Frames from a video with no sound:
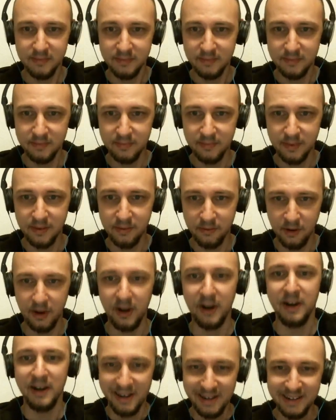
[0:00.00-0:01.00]
up and
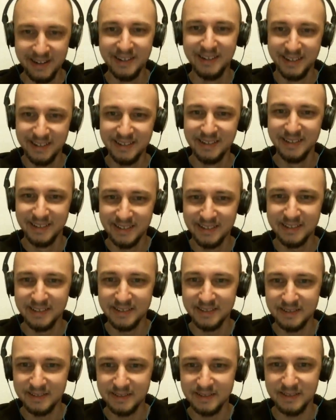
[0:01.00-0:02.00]
move
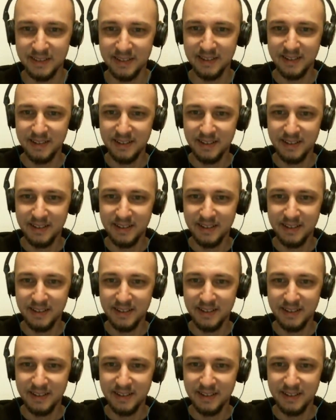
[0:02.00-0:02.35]
to like